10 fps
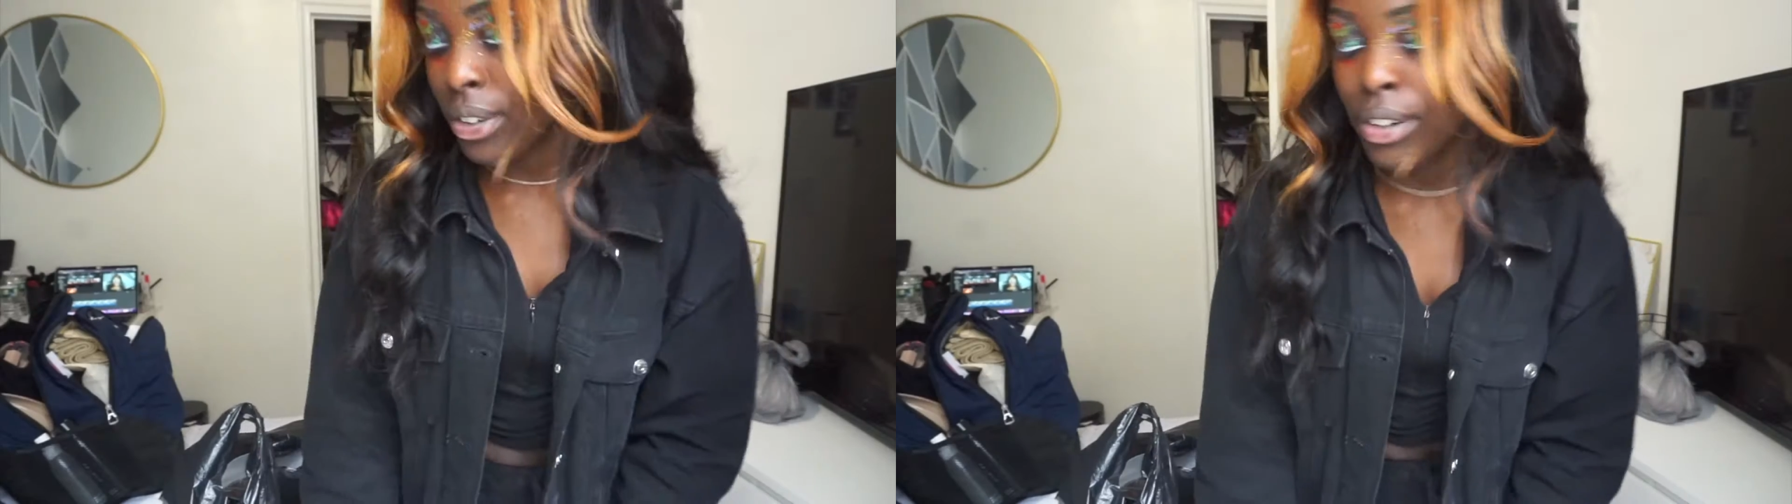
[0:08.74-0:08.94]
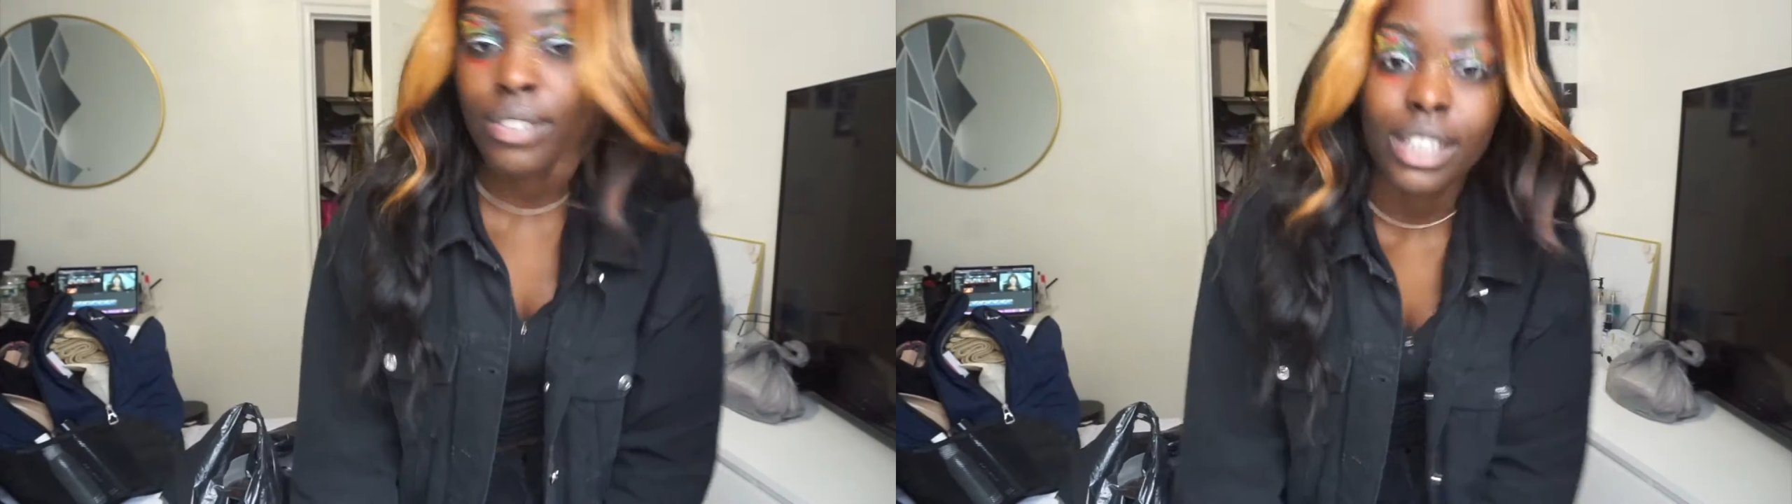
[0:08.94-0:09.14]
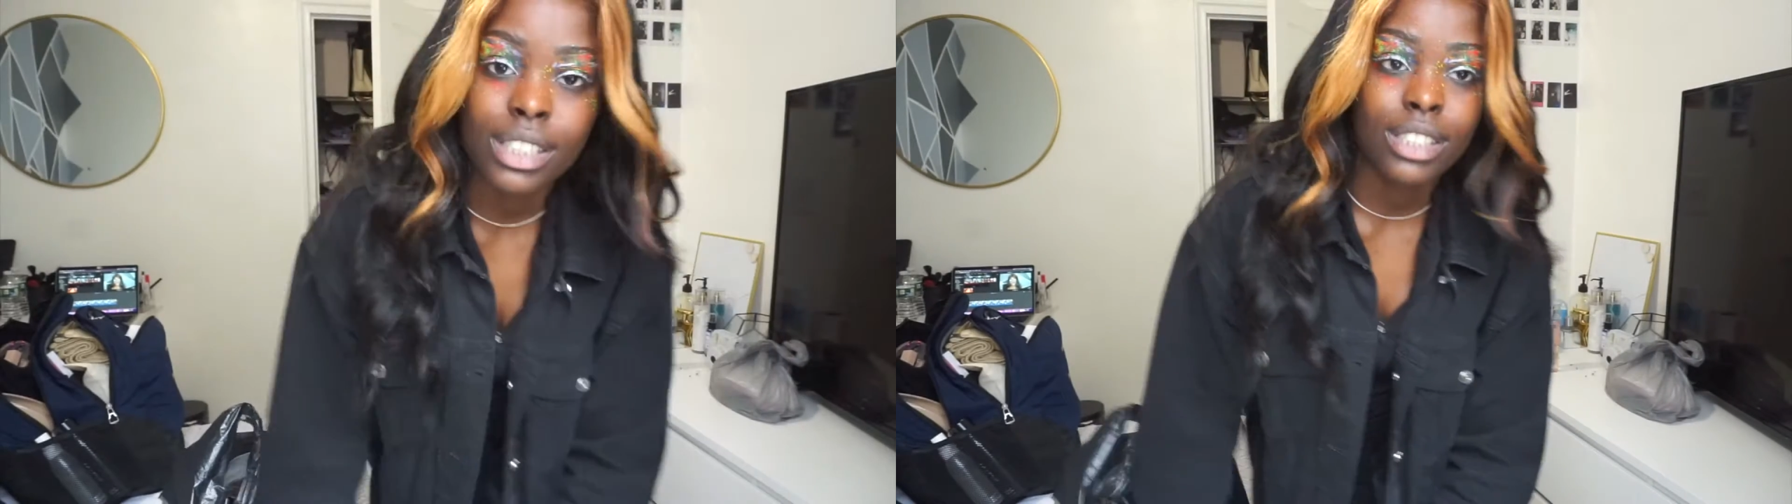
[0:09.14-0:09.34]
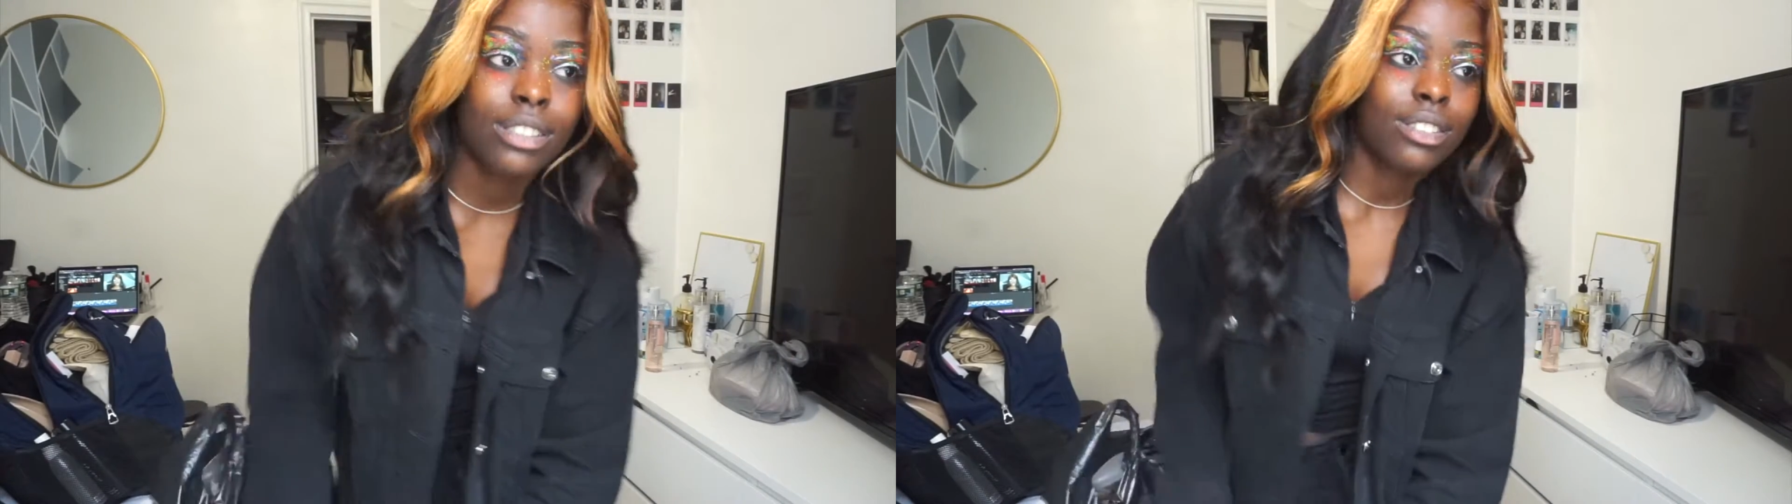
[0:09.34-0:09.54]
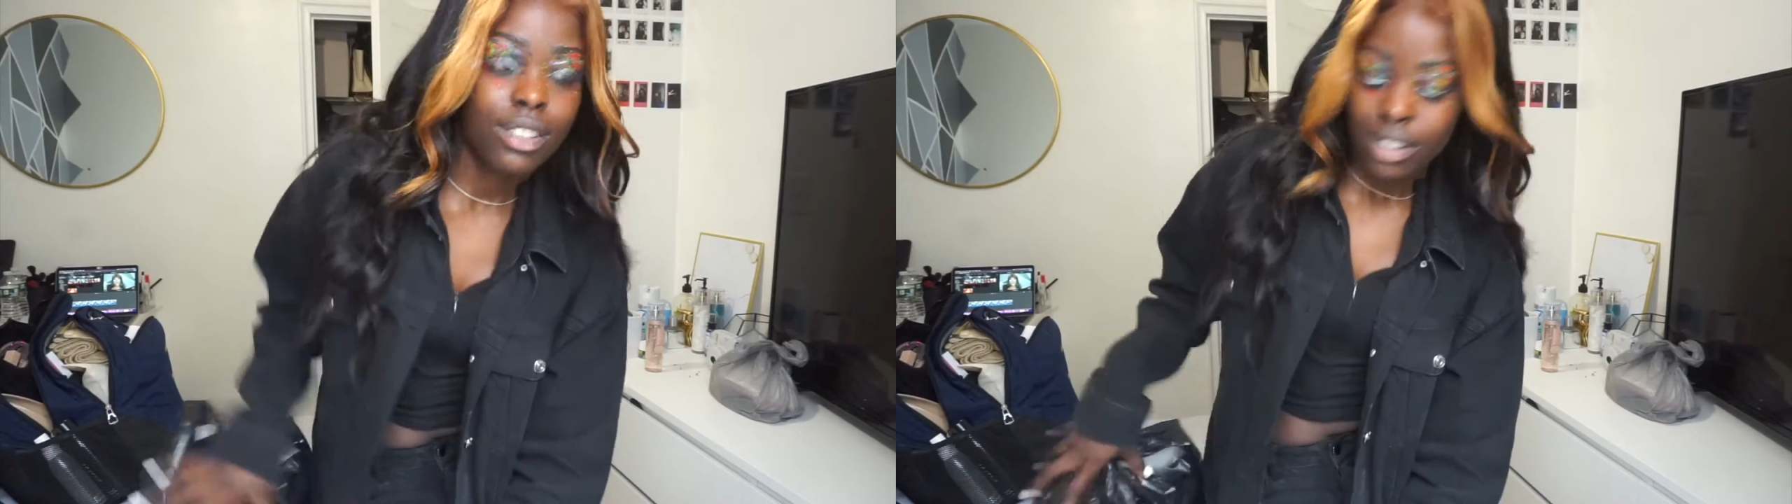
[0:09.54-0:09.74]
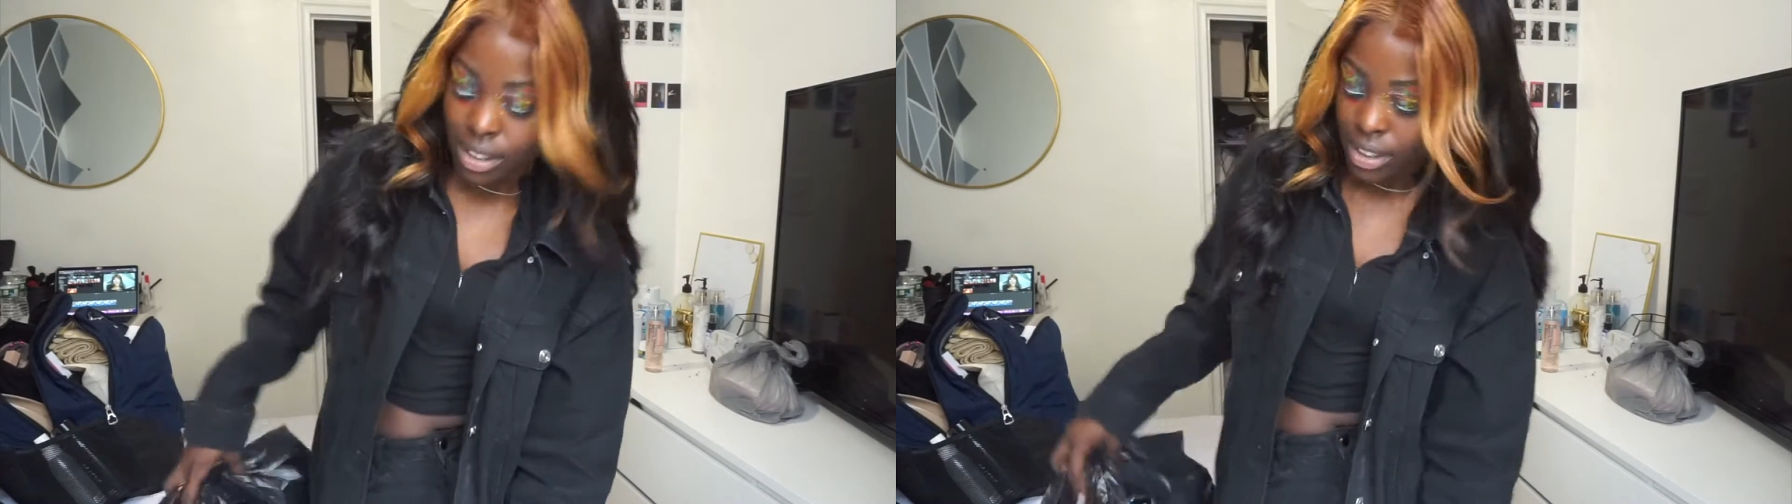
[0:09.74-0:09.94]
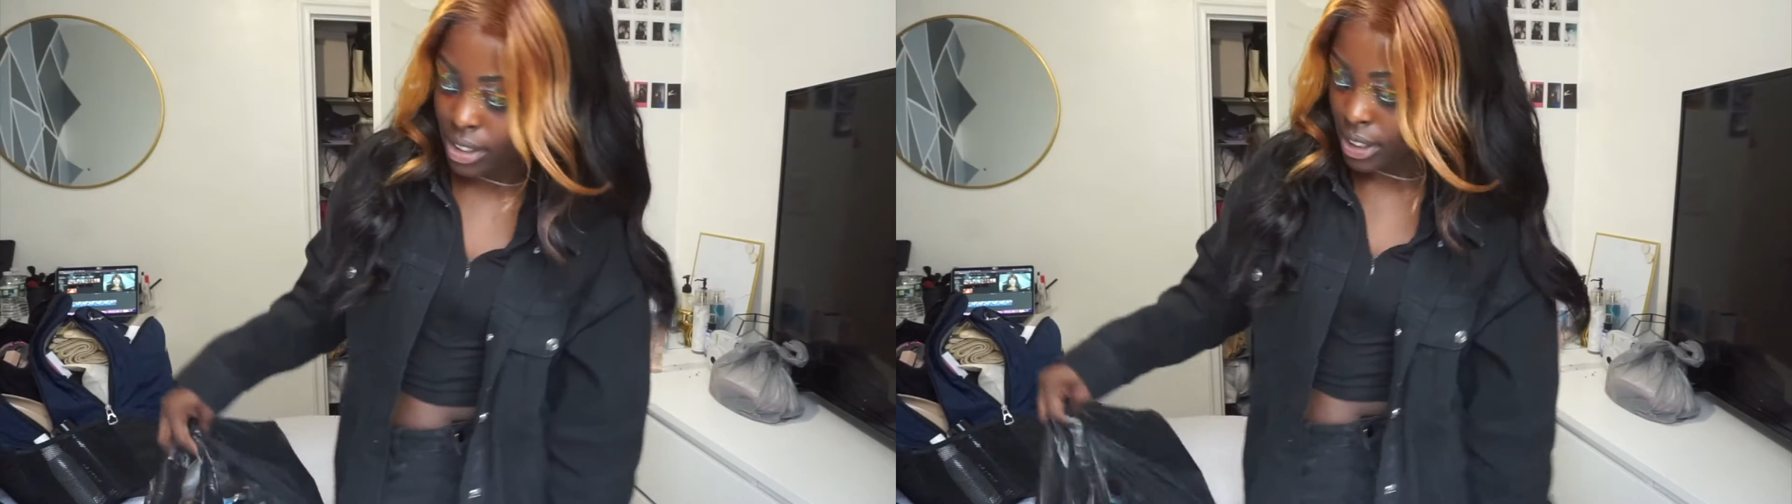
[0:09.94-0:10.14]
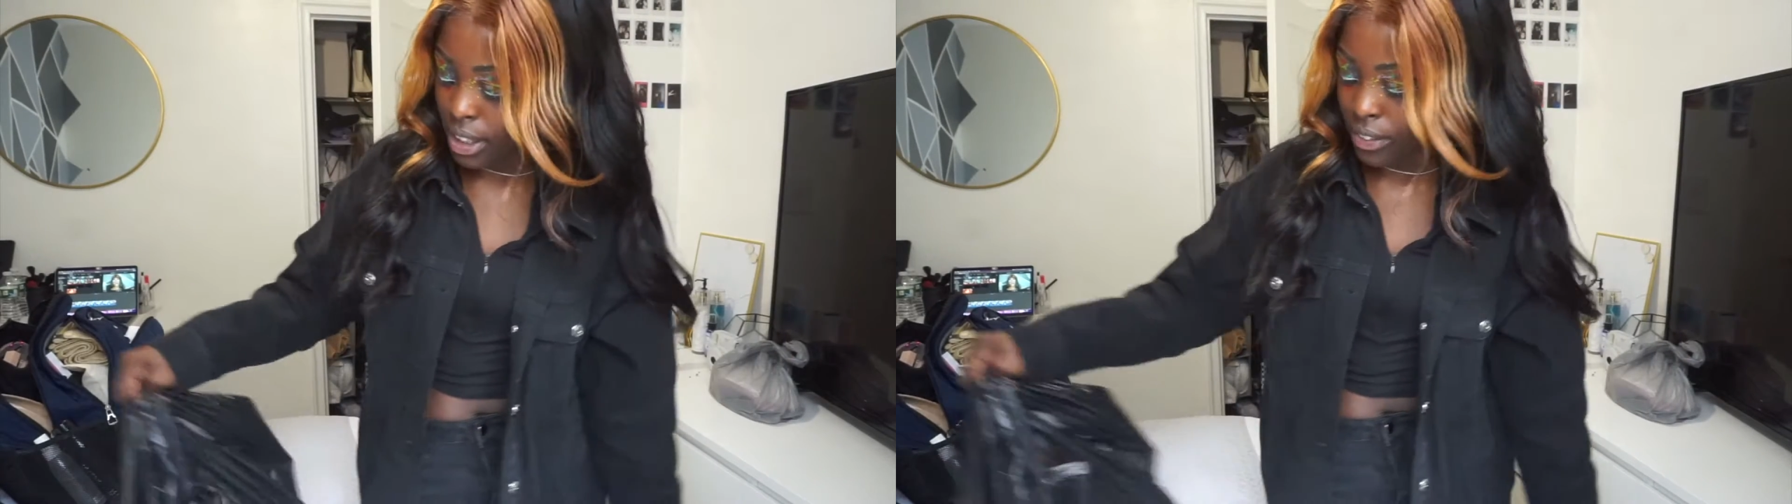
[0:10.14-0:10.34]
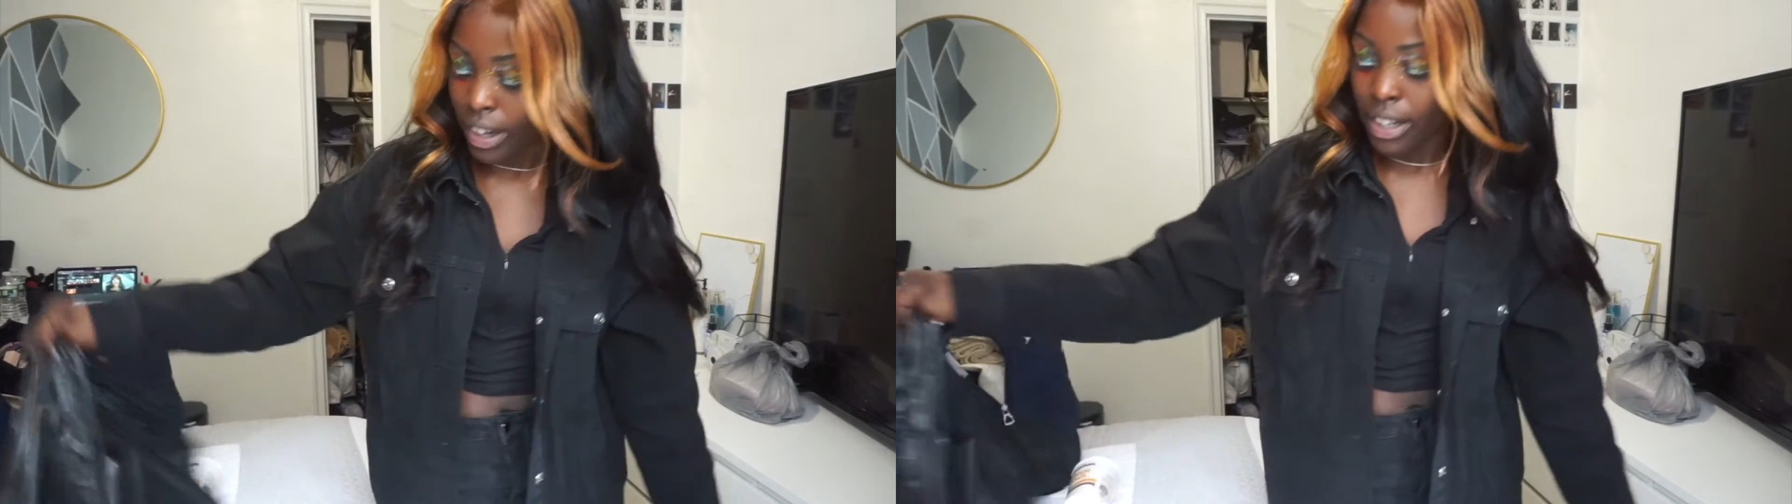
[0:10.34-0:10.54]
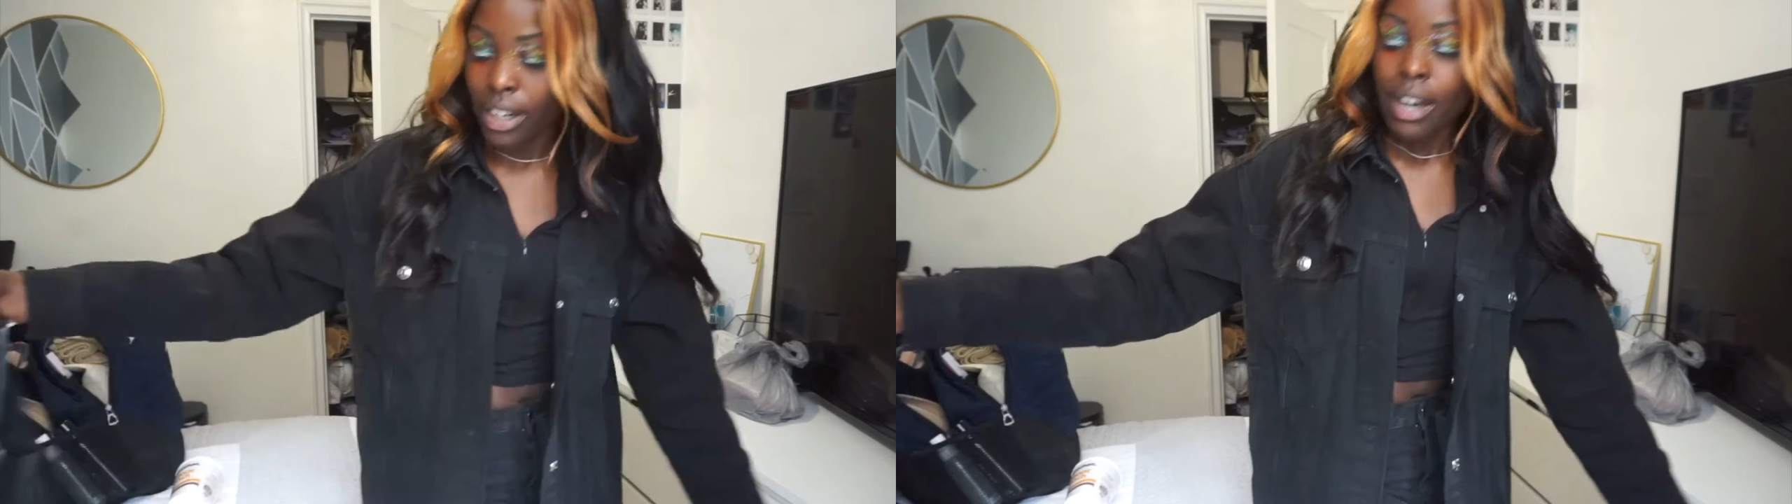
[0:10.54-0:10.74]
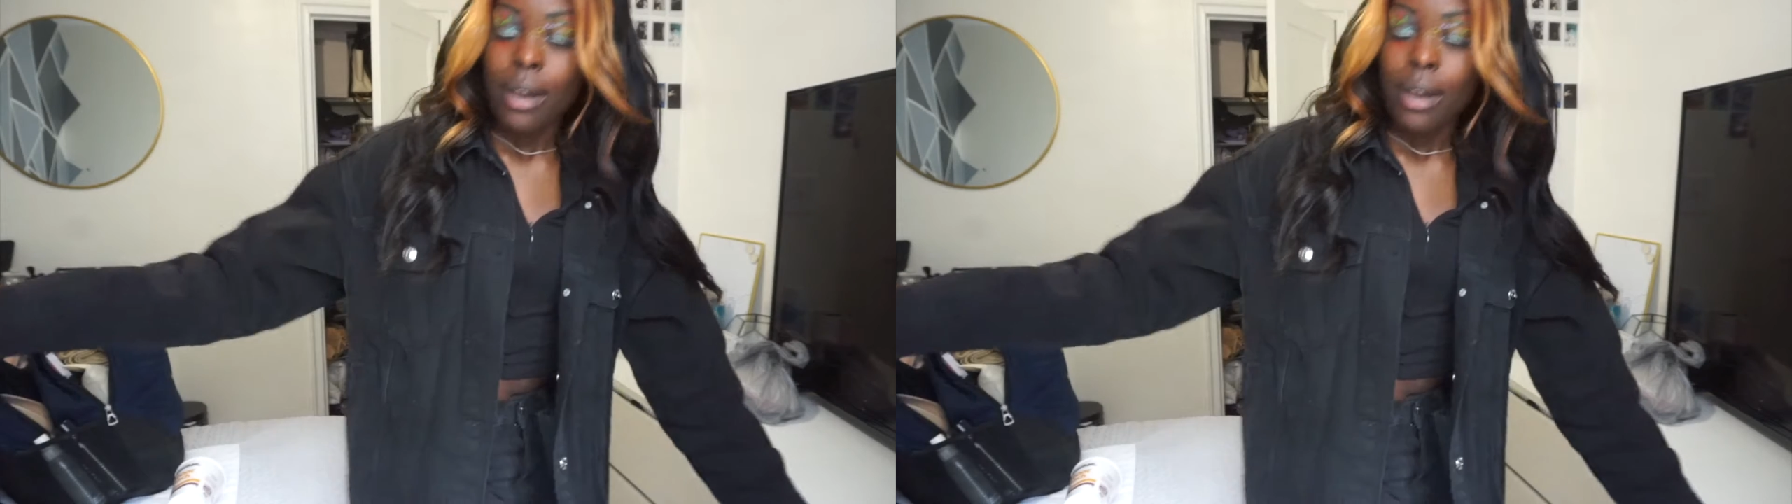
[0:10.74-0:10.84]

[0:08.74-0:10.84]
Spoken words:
don't know if that's sitting right,